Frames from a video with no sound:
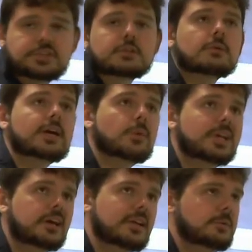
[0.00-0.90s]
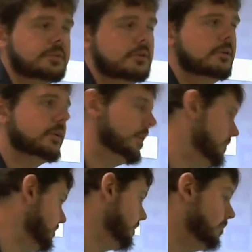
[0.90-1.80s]
it's a great way to connect with your
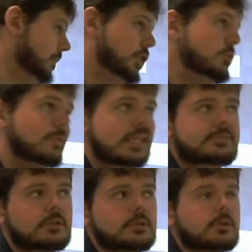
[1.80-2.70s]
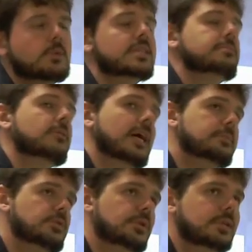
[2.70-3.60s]
audience on a human level, in a way that
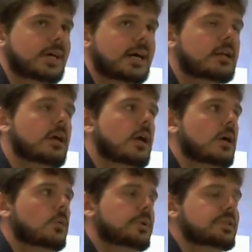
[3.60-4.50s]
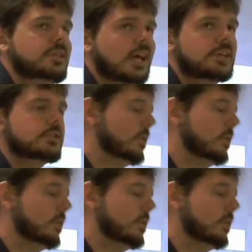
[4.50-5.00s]
perhaps you could not with text